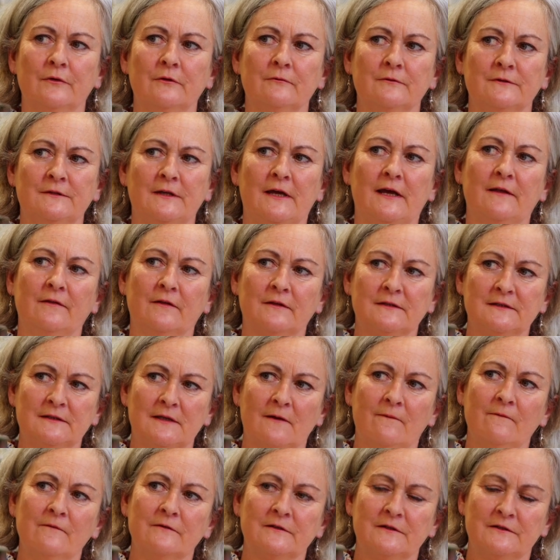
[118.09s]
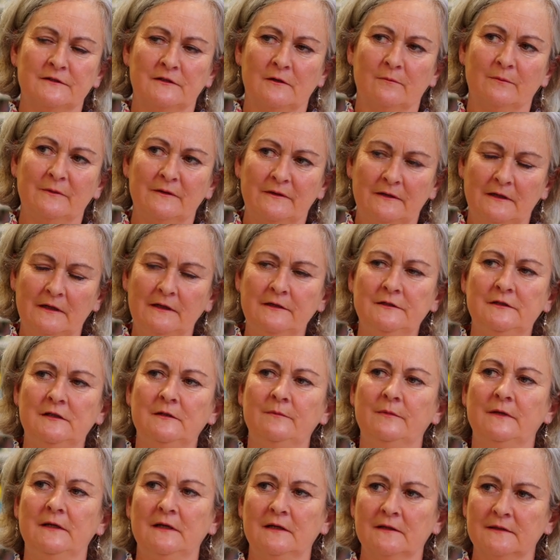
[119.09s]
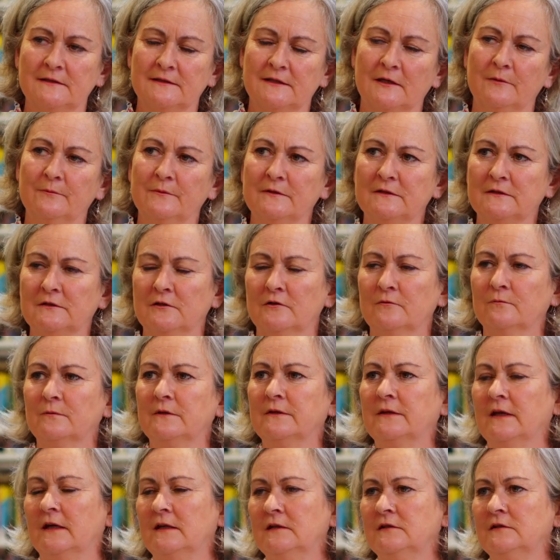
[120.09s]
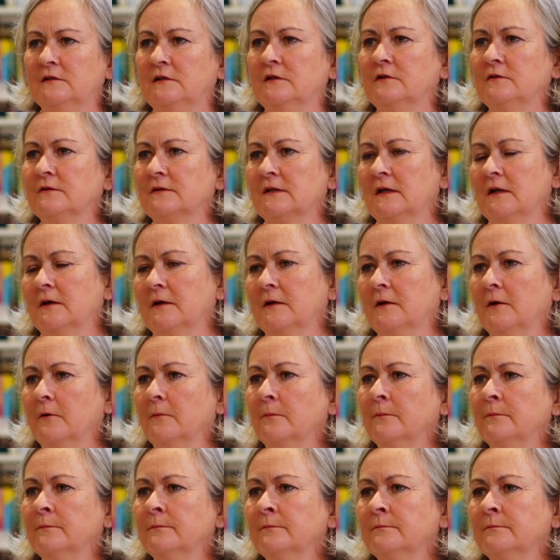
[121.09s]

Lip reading: You were saying that some of it is done with the ETB and some is done with ATU Sligo.